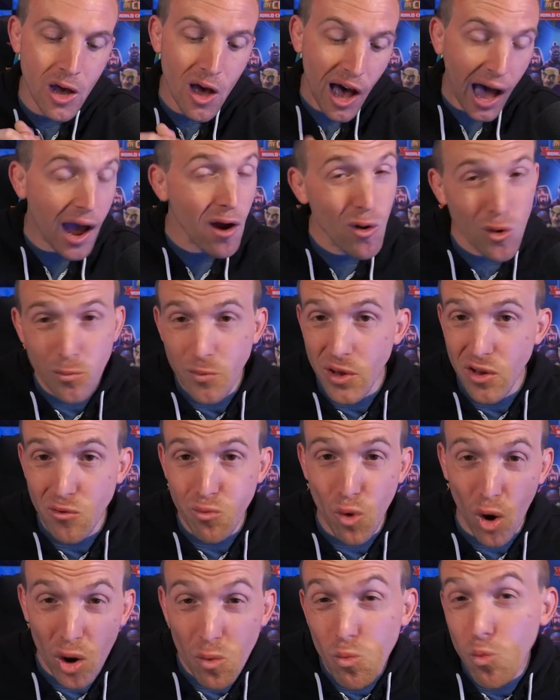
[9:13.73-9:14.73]
I hope this
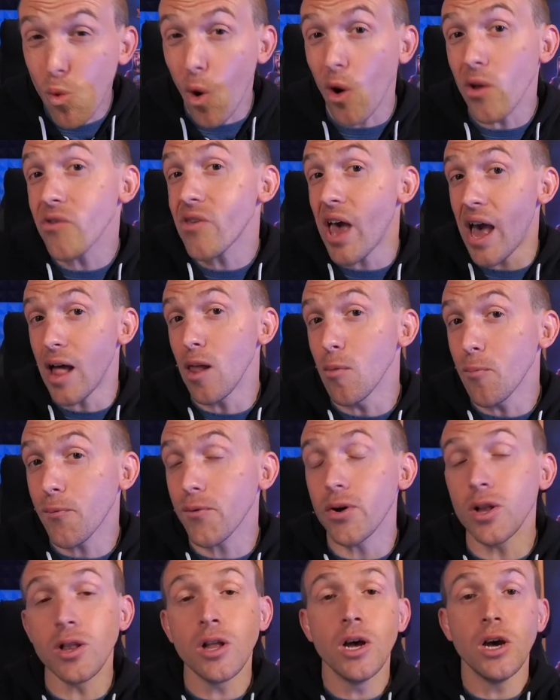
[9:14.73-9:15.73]
one was
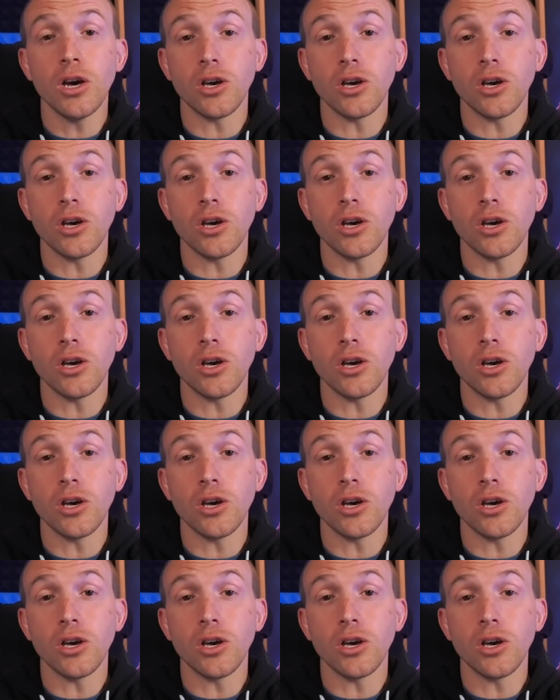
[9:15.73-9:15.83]
helpful.